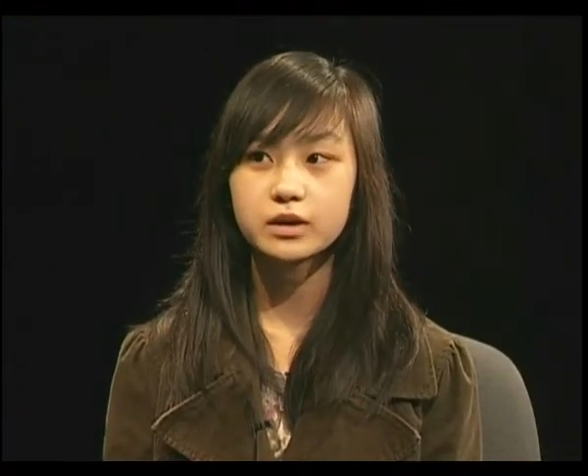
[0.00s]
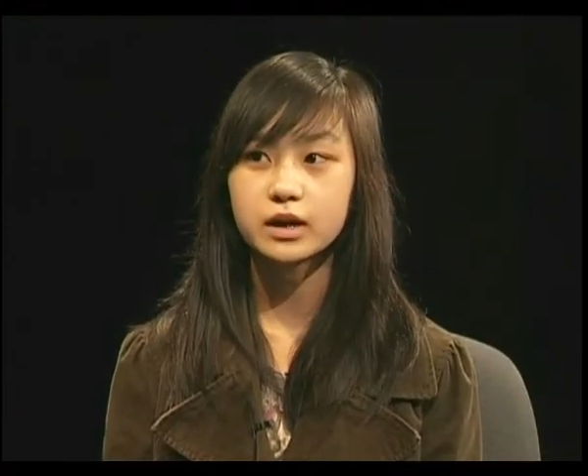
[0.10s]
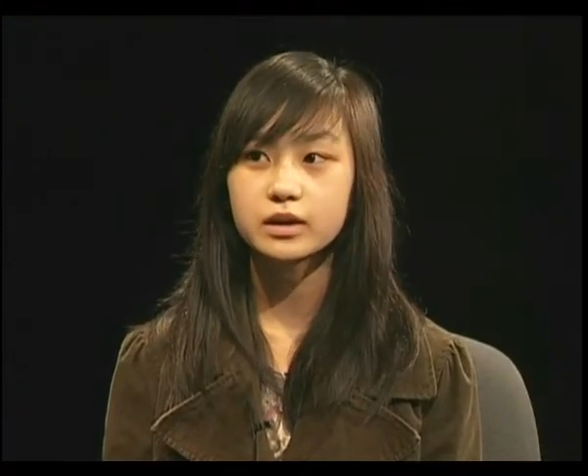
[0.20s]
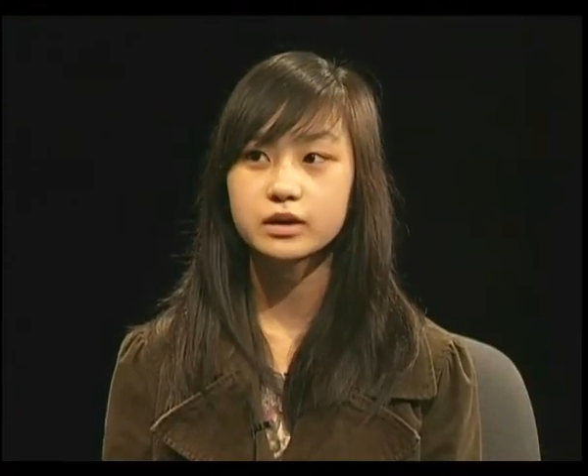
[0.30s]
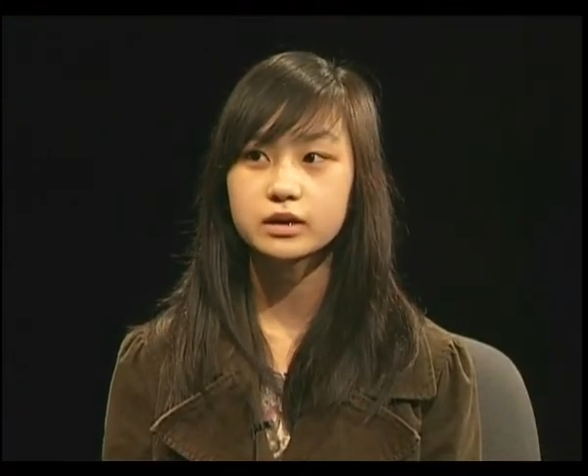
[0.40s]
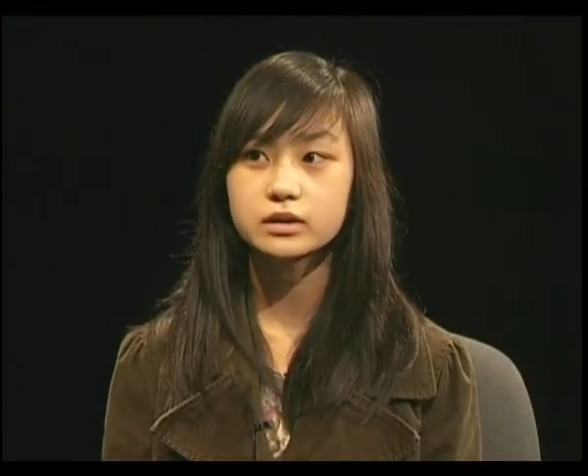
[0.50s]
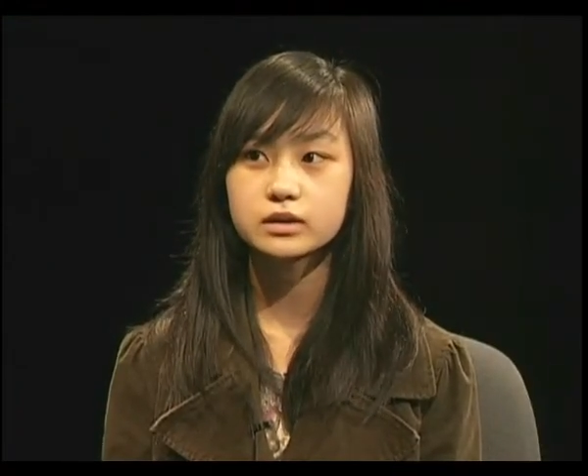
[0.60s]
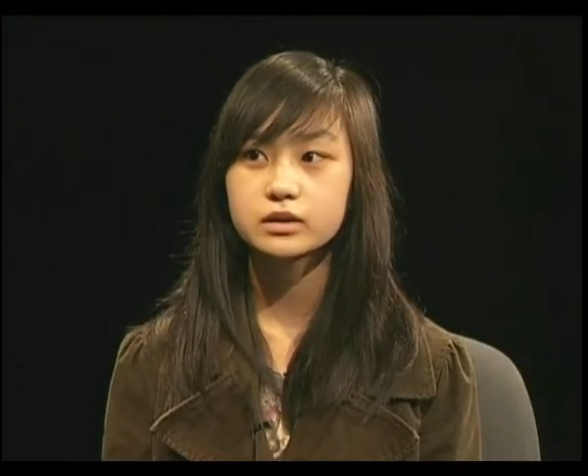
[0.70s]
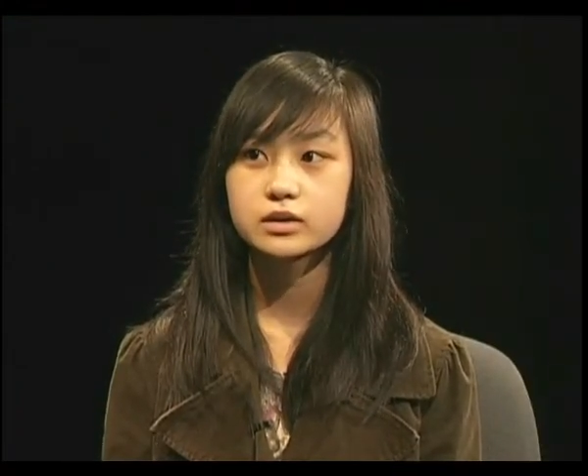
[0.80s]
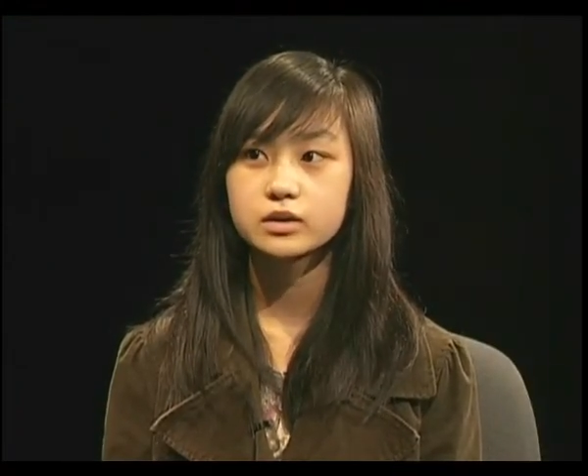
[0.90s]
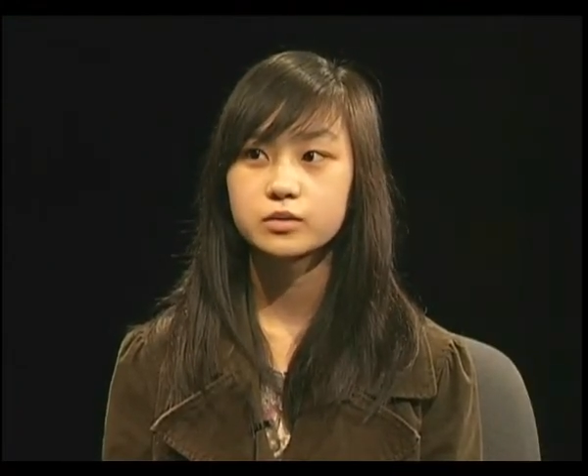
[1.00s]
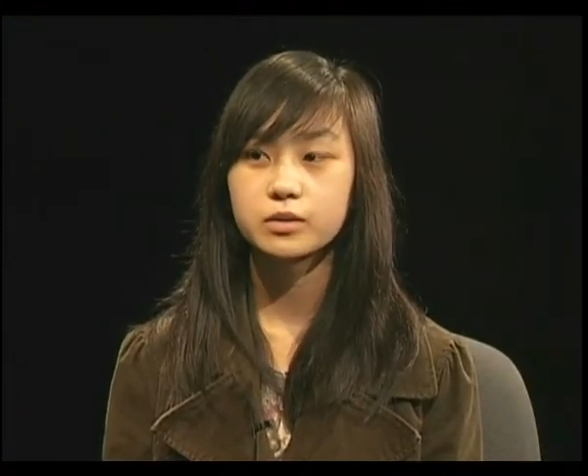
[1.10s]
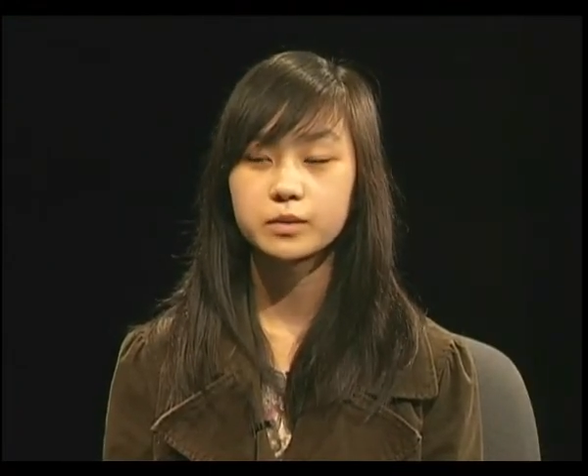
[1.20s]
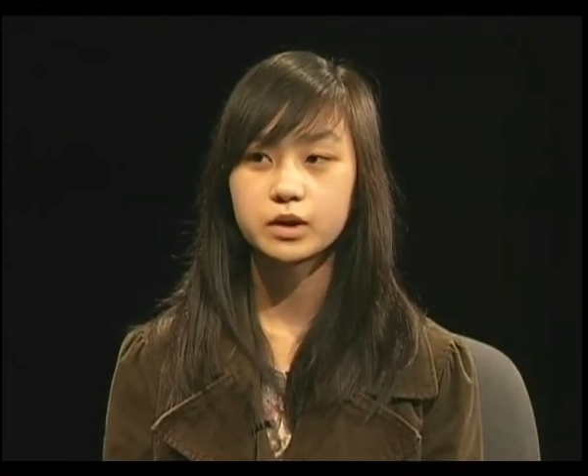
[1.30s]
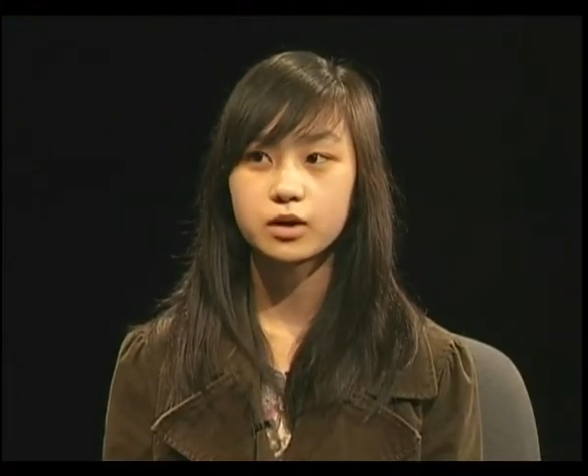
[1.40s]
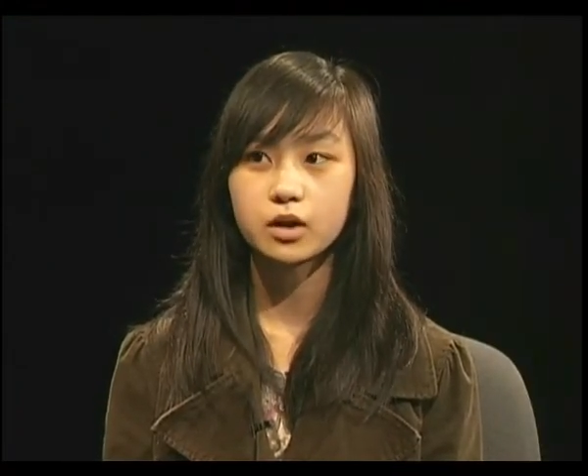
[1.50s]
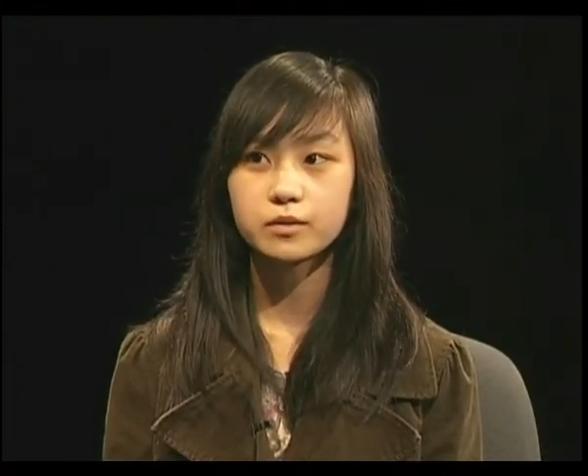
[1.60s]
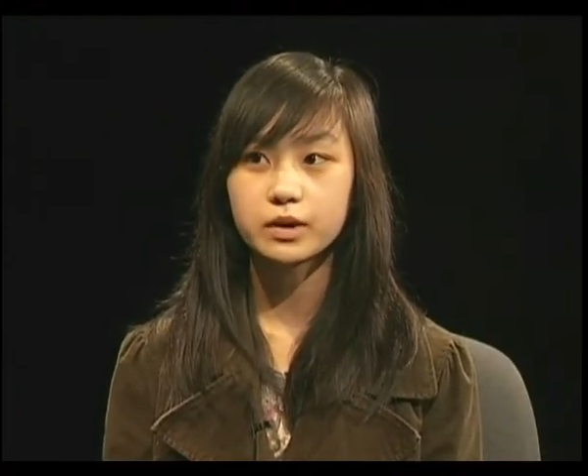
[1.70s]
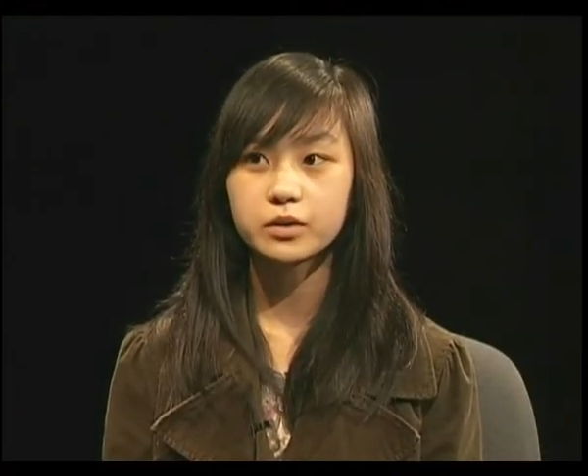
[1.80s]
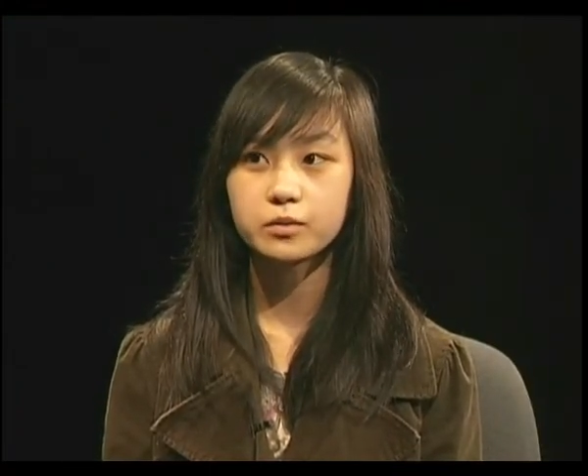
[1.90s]
I think it's women all
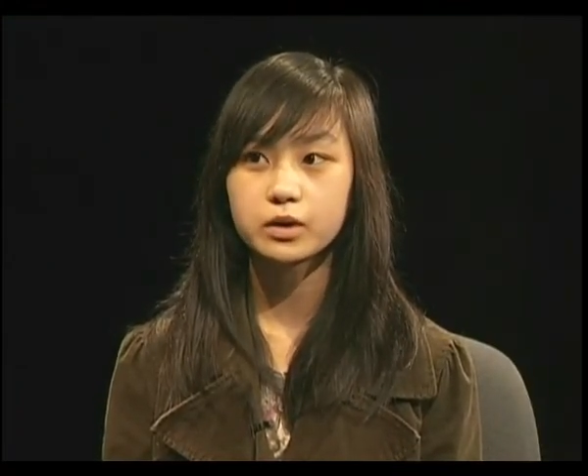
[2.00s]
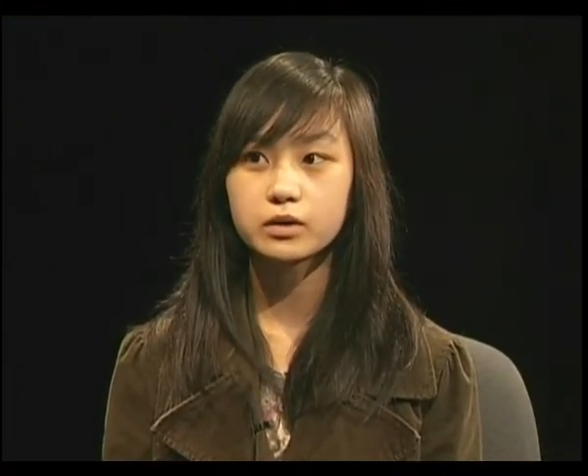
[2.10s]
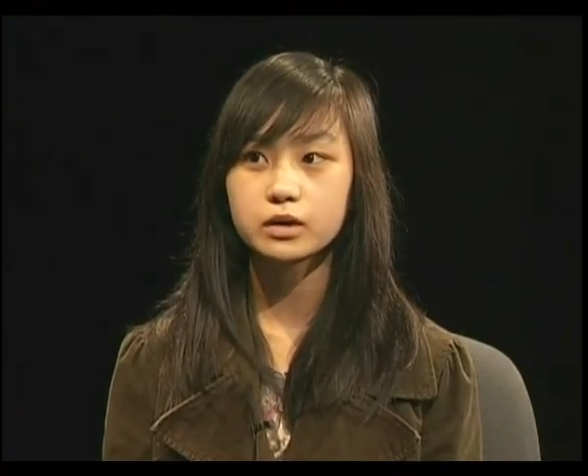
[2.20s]
around the world